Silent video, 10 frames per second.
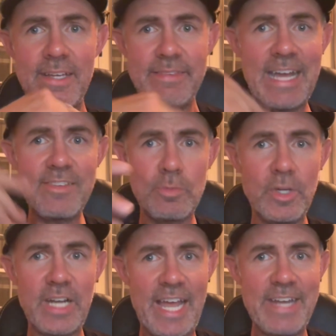That's
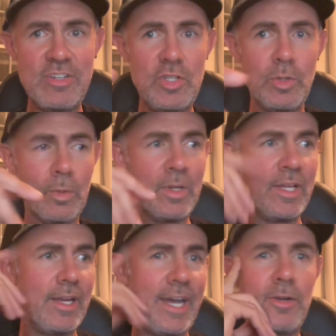what I do.
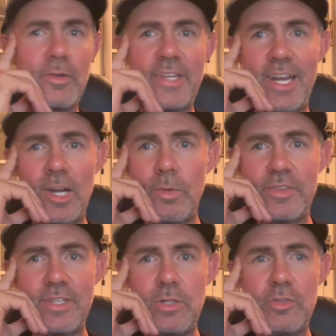I don't care
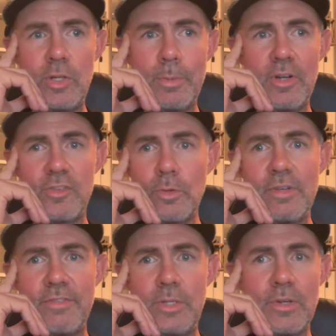what the YouTubers or
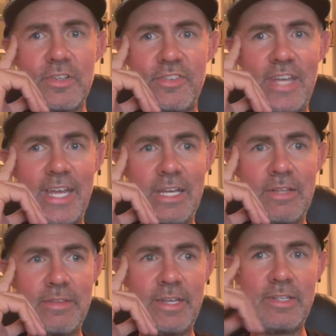reviewers say.
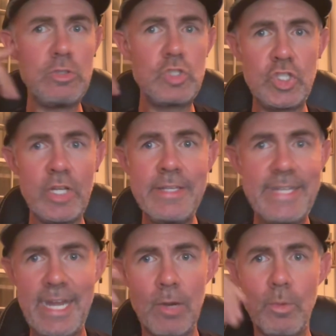And you shouldn't
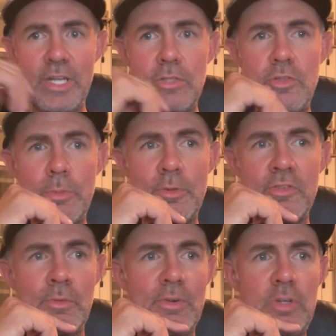care what
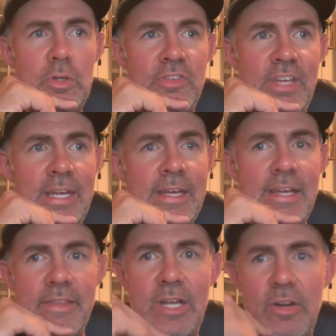YouTubers and reviewers say.
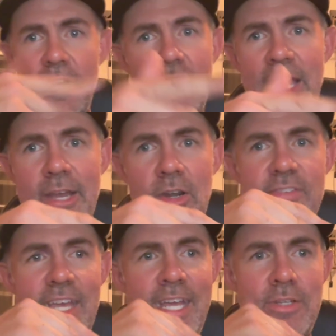They're there to
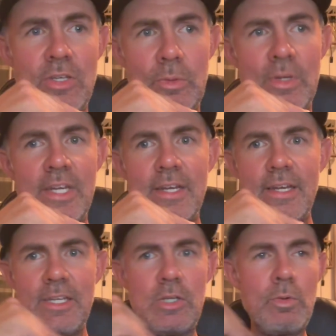entertain you.
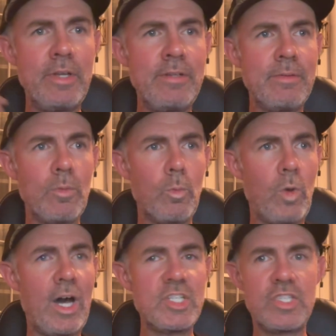You wouldn't
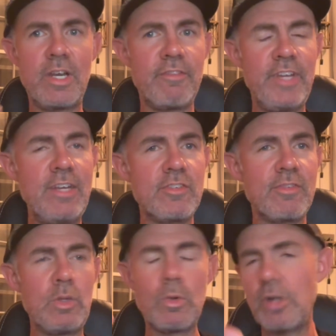watch their videos
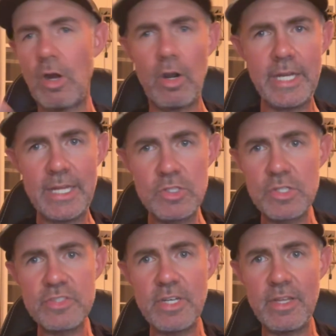if you weren't already
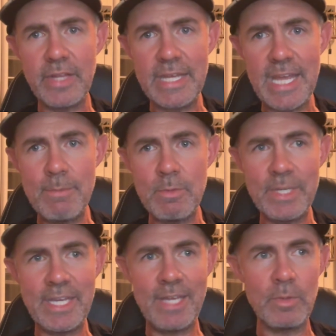interested in the game to
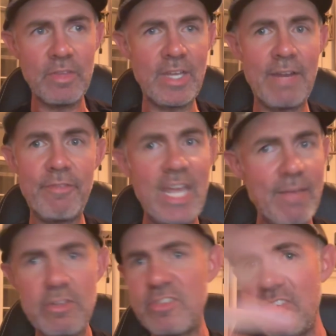begin with. And if they
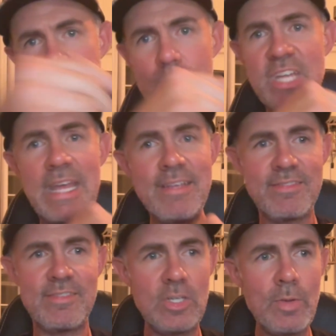had the same tastes you